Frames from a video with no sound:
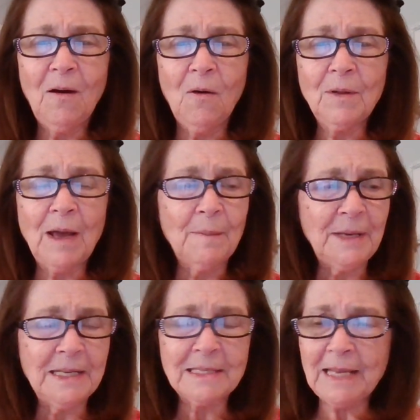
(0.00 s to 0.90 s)
On, I
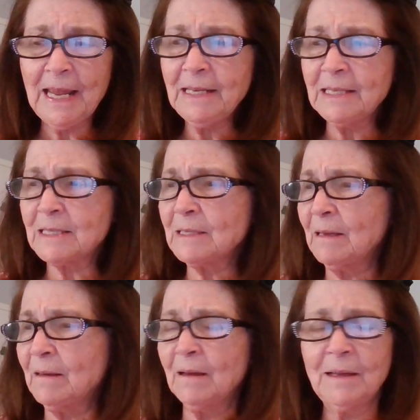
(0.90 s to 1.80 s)
mean, his head is,
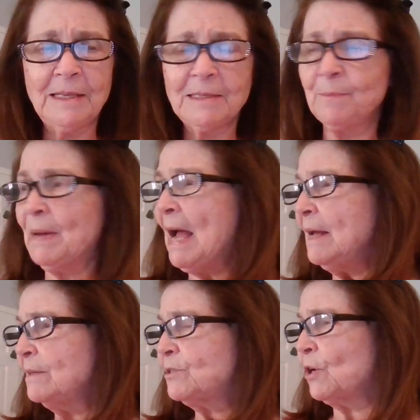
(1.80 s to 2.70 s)
he's back,